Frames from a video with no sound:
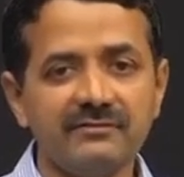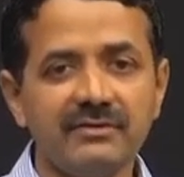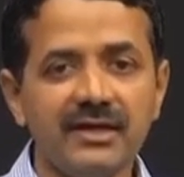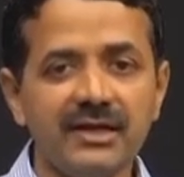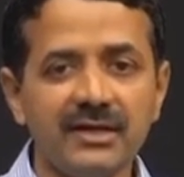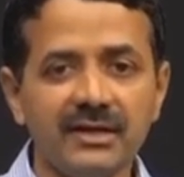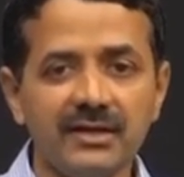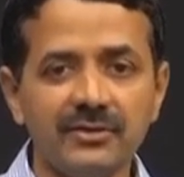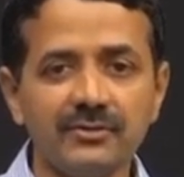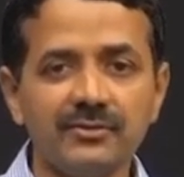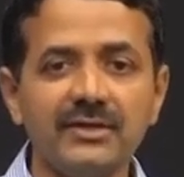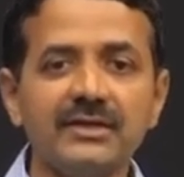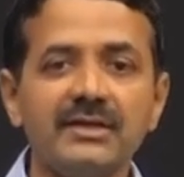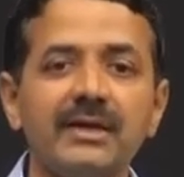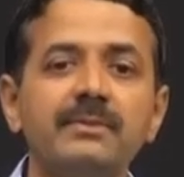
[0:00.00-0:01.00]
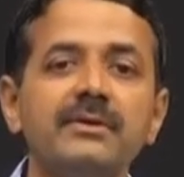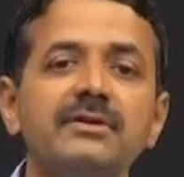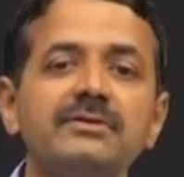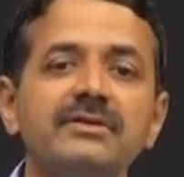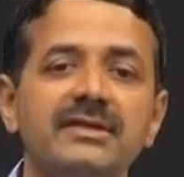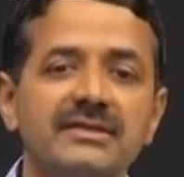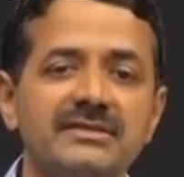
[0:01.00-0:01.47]
where during
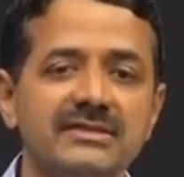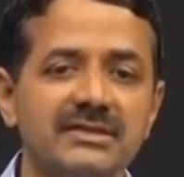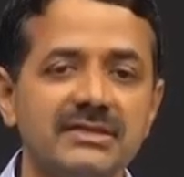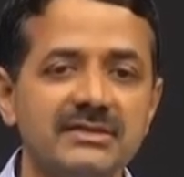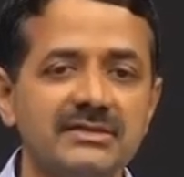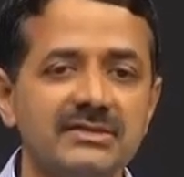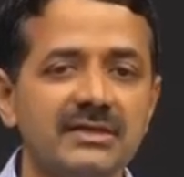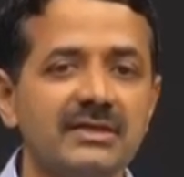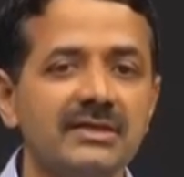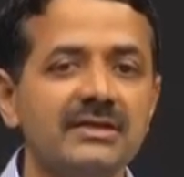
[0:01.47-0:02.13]
gametogenesis